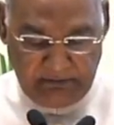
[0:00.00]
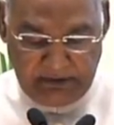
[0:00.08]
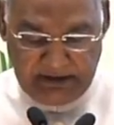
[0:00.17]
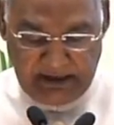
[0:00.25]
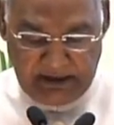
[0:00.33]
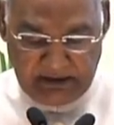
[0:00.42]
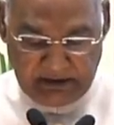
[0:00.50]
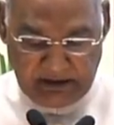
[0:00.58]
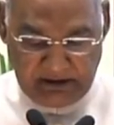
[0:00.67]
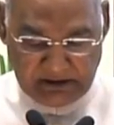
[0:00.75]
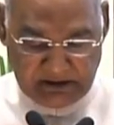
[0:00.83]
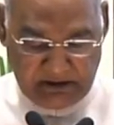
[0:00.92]
with the
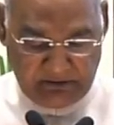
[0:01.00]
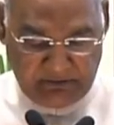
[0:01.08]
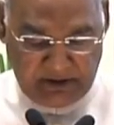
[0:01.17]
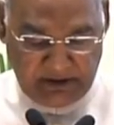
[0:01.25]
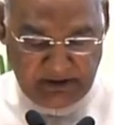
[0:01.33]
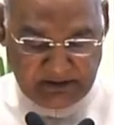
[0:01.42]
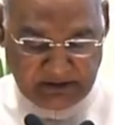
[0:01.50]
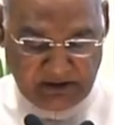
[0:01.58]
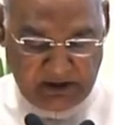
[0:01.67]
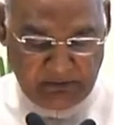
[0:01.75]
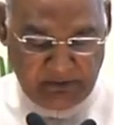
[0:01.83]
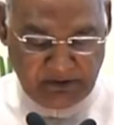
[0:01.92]
International Finance
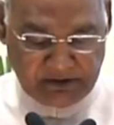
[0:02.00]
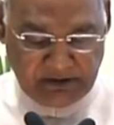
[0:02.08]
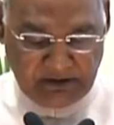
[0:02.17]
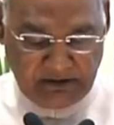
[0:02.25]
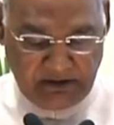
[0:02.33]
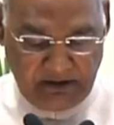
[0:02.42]
Corporation,